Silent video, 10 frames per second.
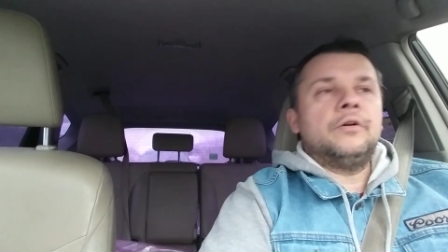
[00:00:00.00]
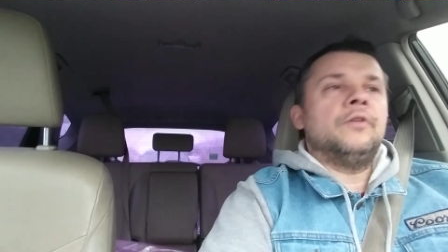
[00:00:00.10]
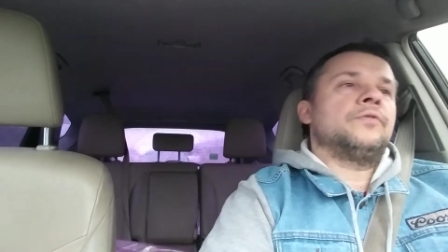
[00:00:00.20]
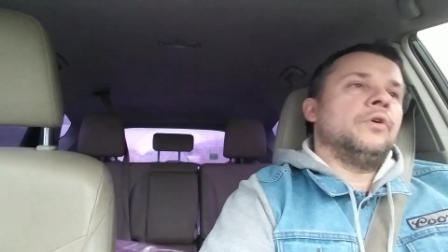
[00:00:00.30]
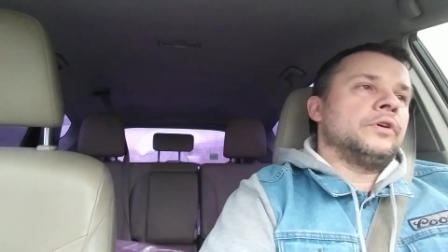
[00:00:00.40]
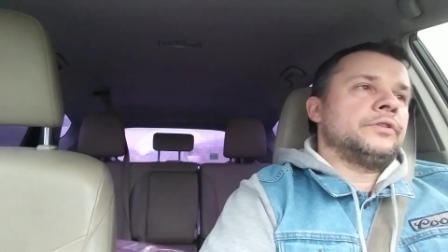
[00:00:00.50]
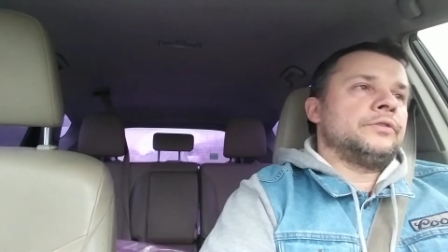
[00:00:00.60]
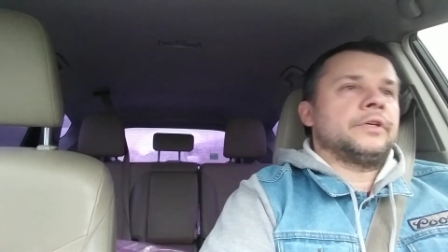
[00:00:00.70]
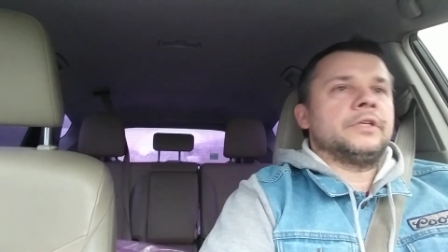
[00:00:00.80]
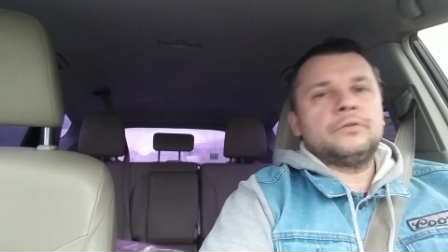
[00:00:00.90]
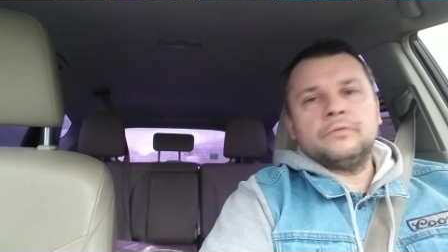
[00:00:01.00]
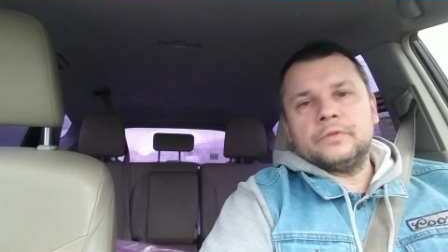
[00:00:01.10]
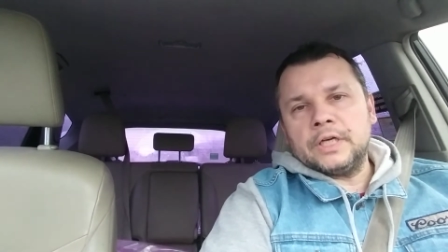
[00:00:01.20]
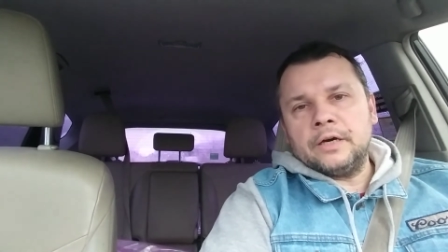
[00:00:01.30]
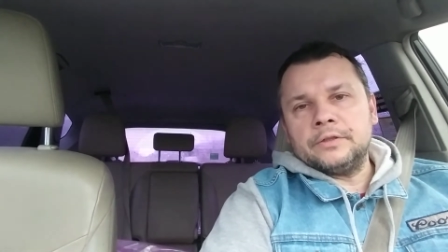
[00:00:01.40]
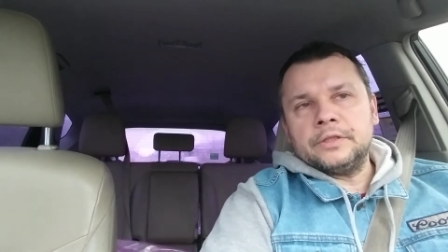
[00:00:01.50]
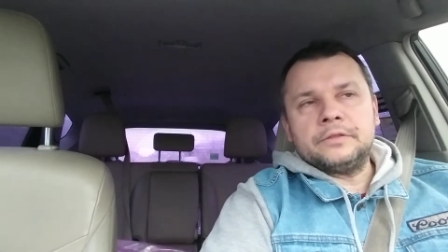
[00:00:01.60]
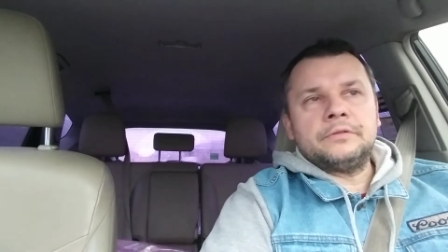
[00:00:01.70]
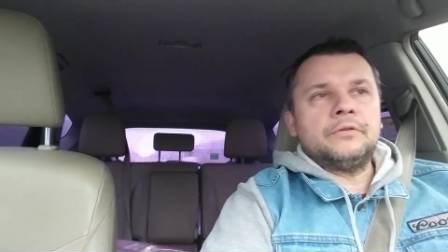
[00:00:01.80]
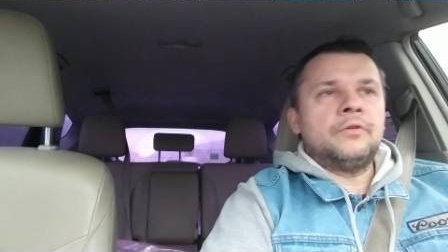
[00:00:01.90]
Of course you can do without
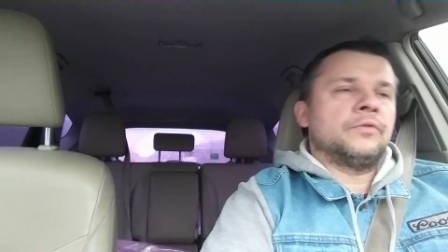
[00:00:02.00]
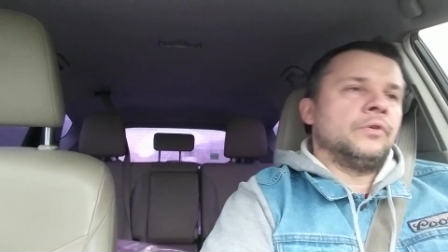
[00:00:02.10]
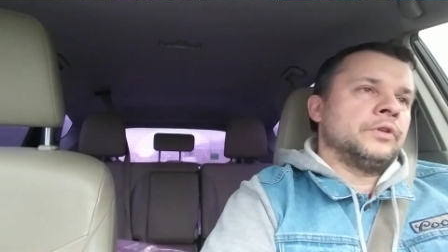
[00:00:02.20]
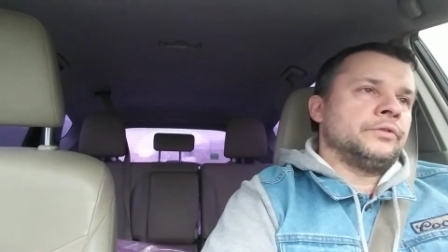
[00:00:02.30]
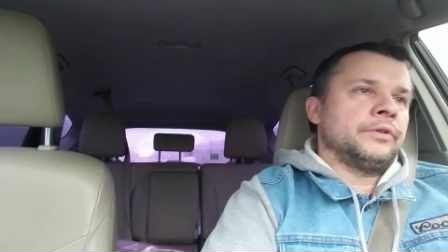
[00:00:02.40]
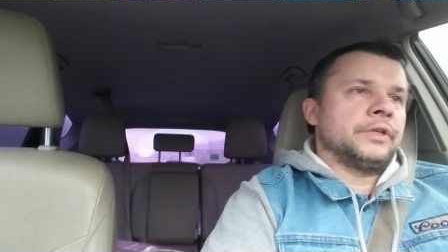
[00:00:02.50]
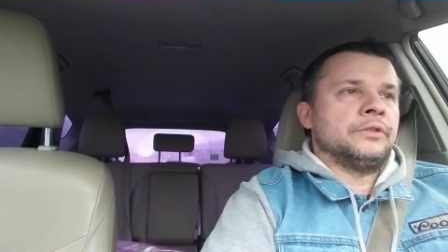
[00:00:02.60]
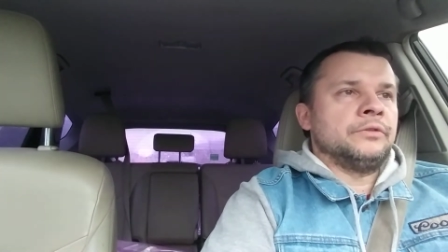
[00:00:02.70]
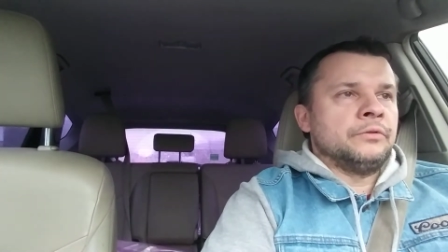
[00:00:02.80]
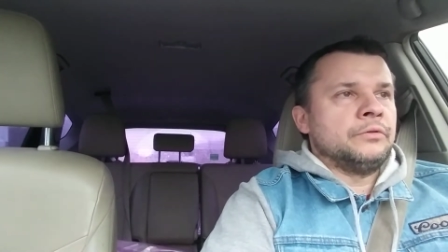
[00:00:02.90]
it. Of course you can do